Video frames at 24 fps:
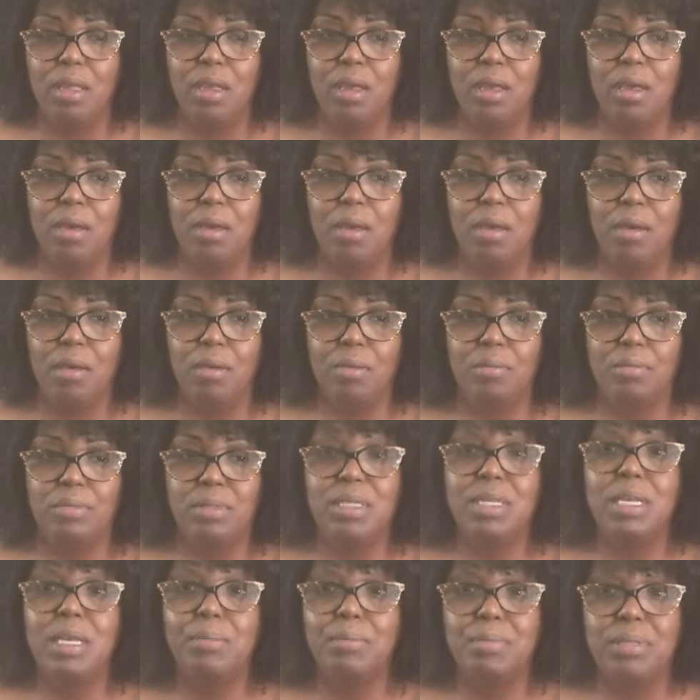Um,
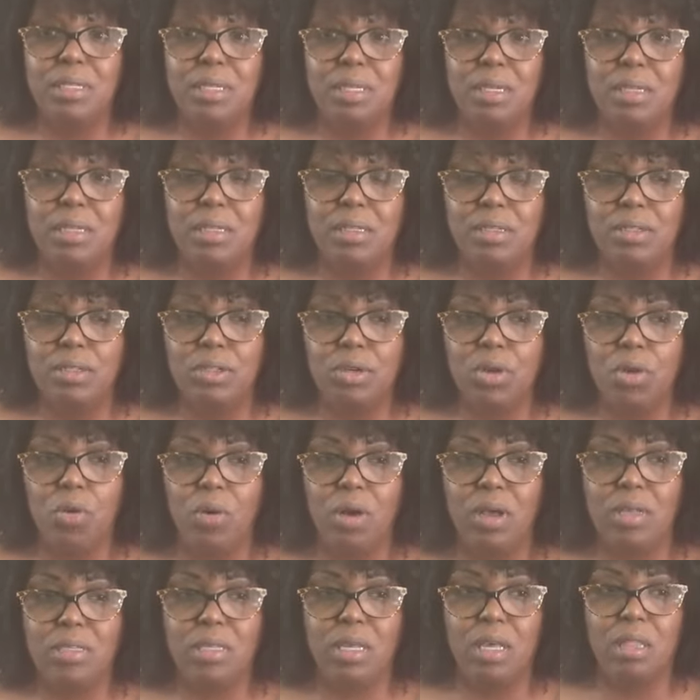tempted to go
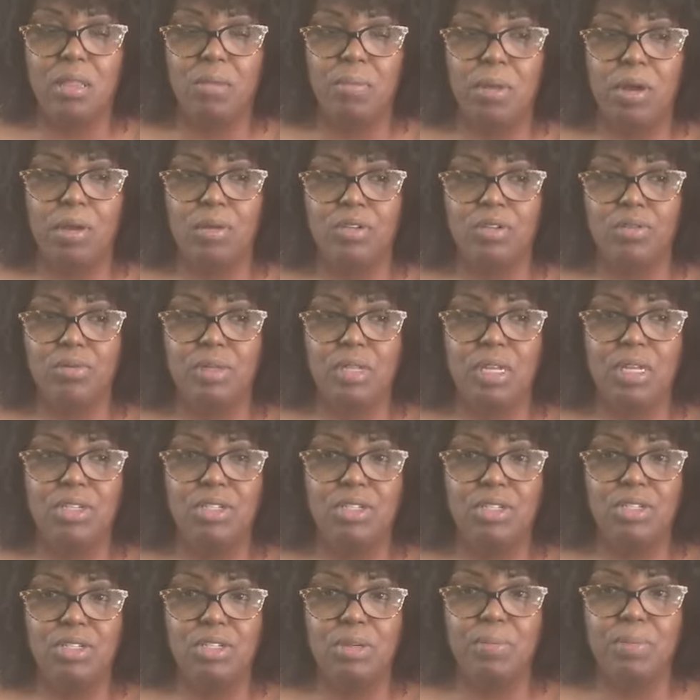outside the marriage
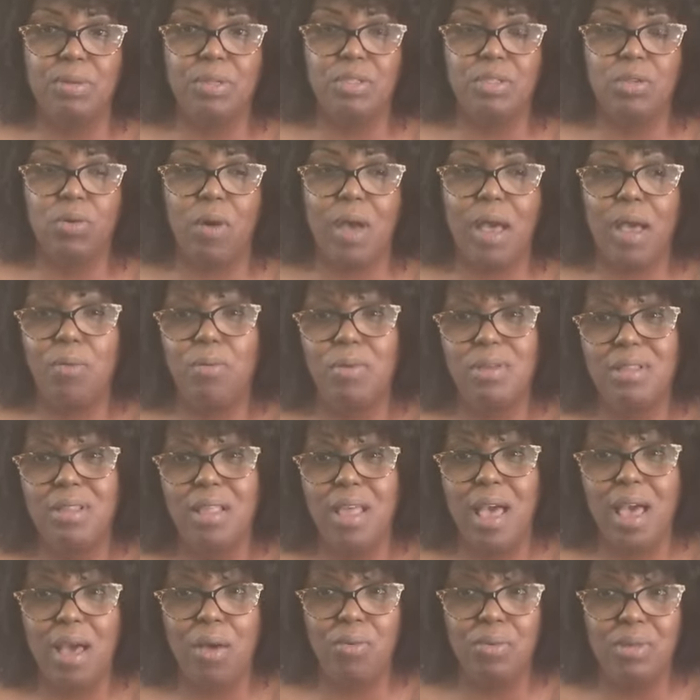relationship. And so I would
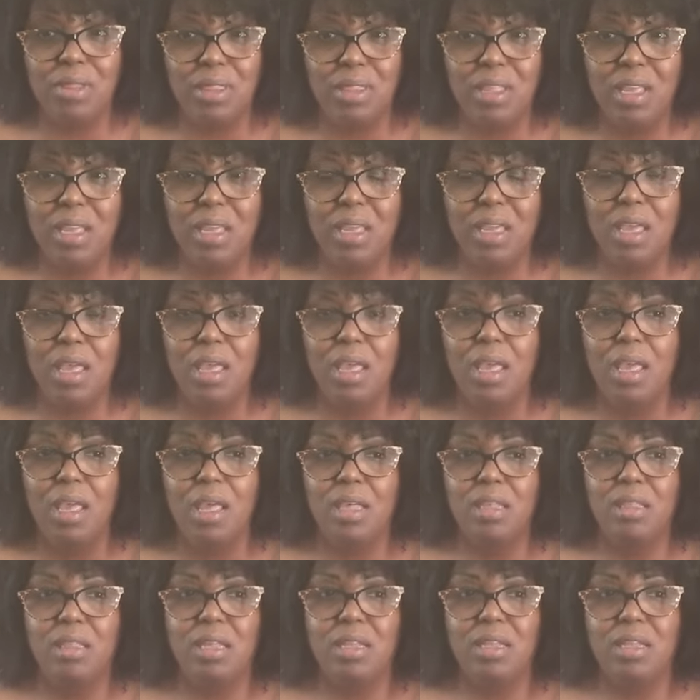I would think
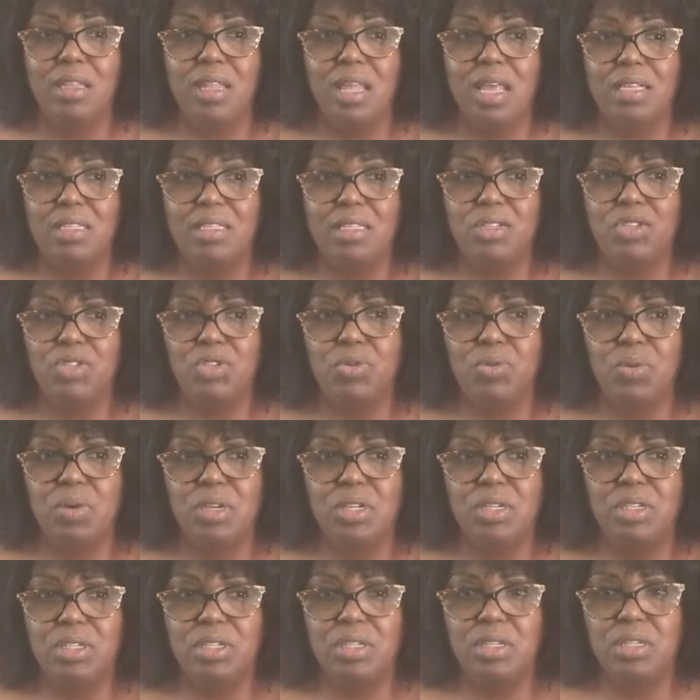that in that
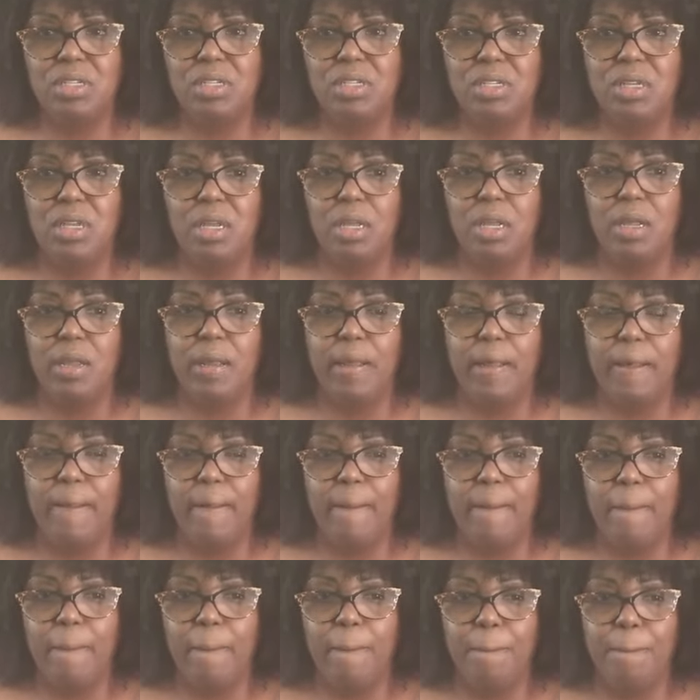situation
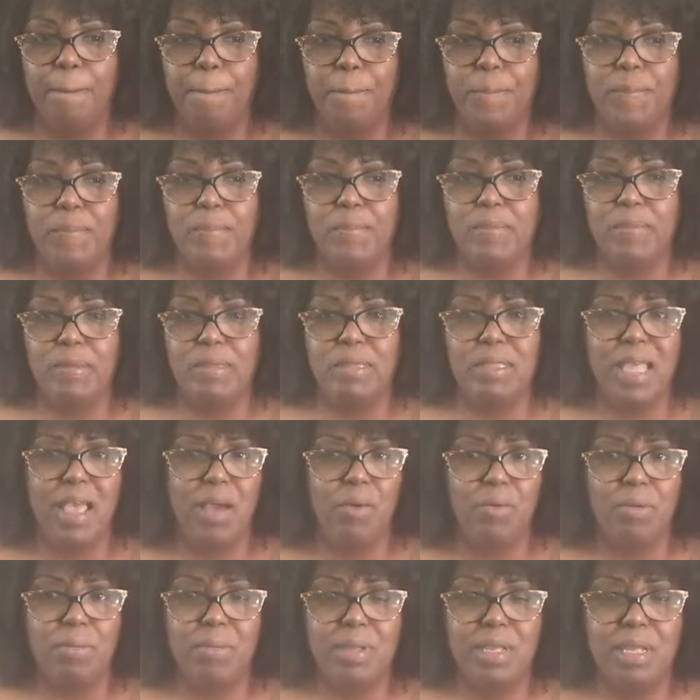um, that
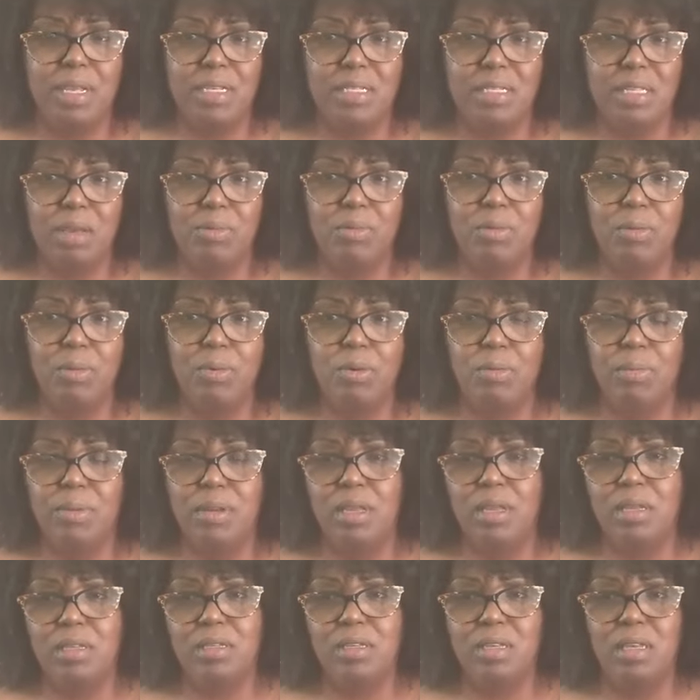would be acceptable,
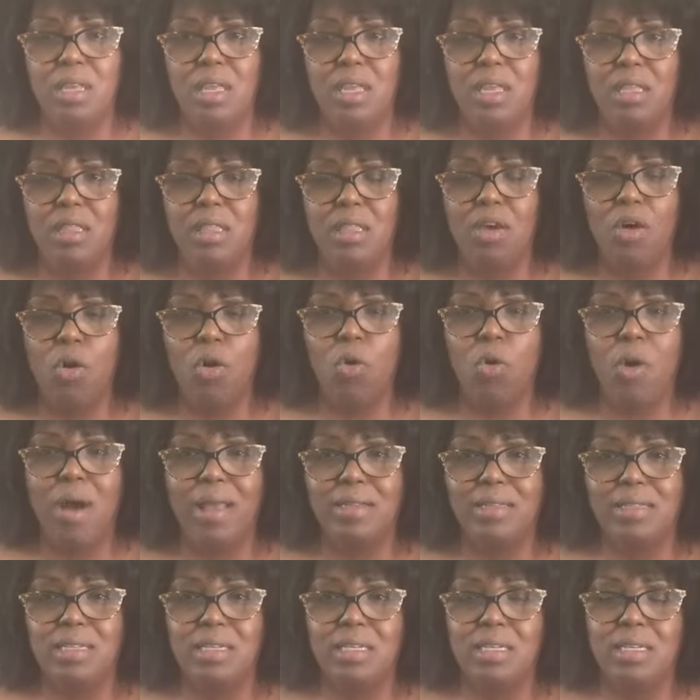because again, the whole
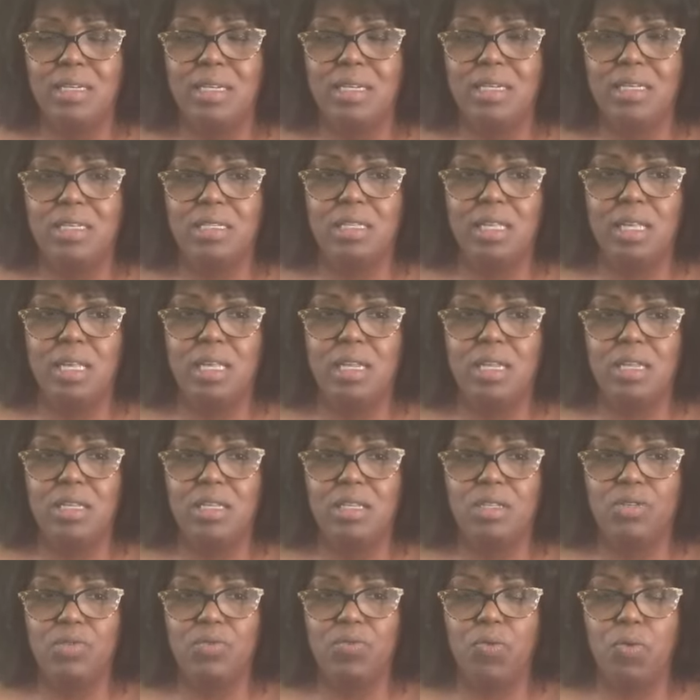idea is it
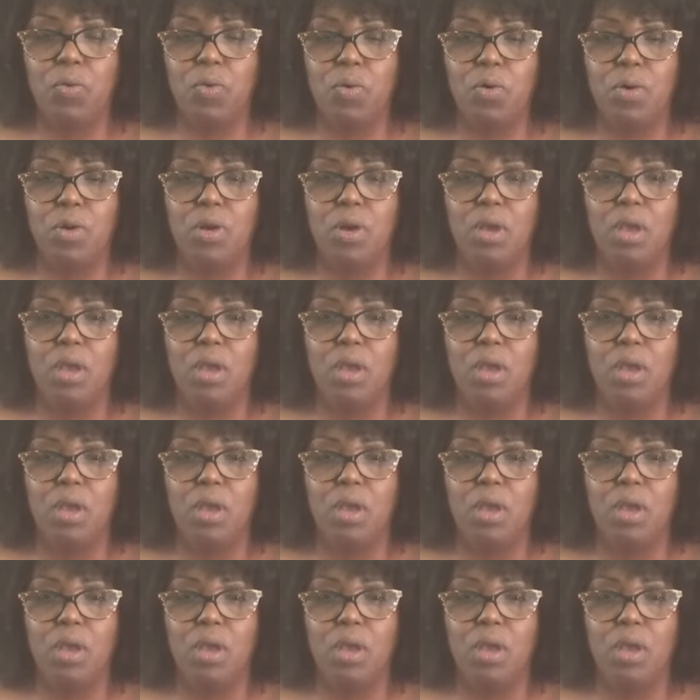is for